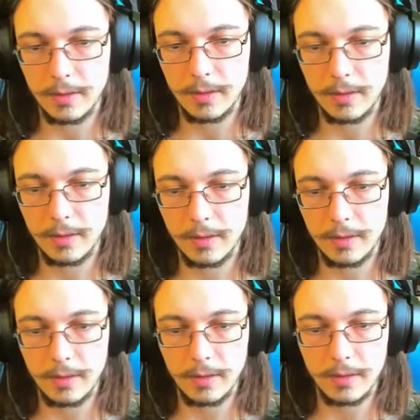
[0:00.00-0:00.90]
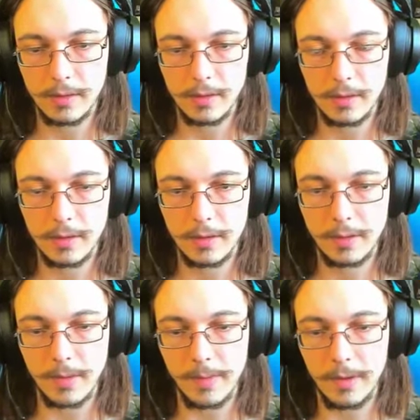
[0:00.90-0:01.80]
Oh.
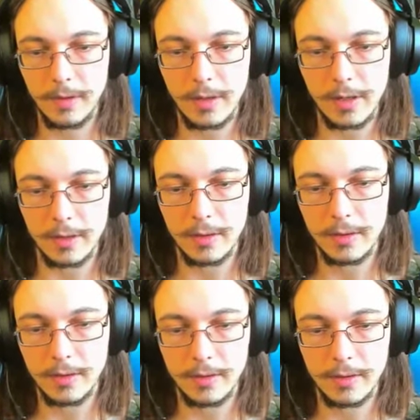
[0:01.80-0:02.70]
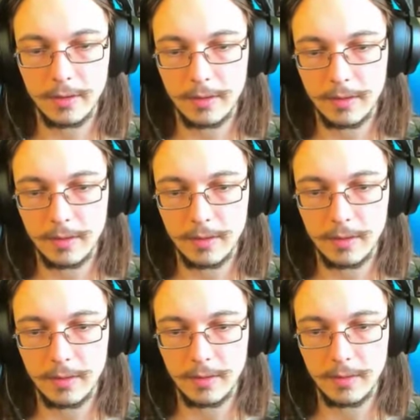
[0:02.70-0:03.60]
Come on, build another. What?
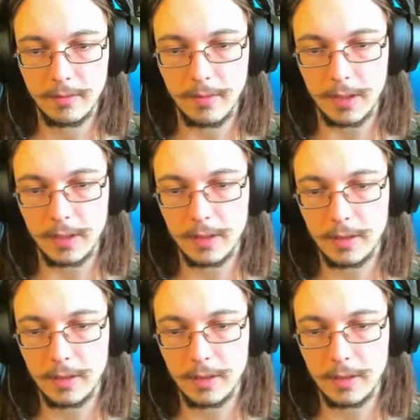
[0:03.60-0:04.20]
What?